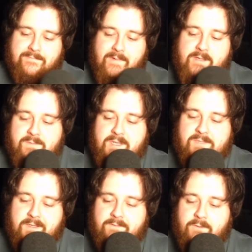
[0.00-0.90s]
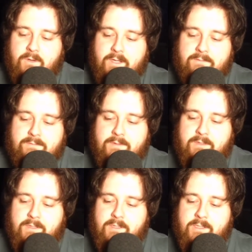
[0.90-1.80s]
That's Bisping falling.
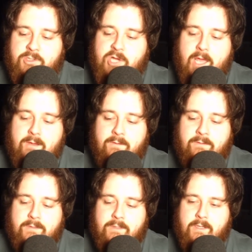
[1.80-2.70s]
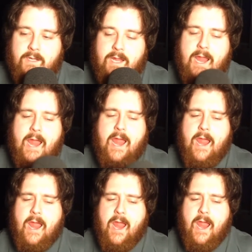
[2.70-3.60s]
Chael.
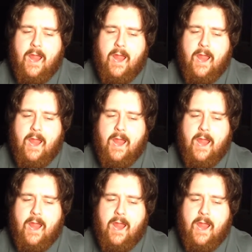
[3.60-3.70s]
Ah!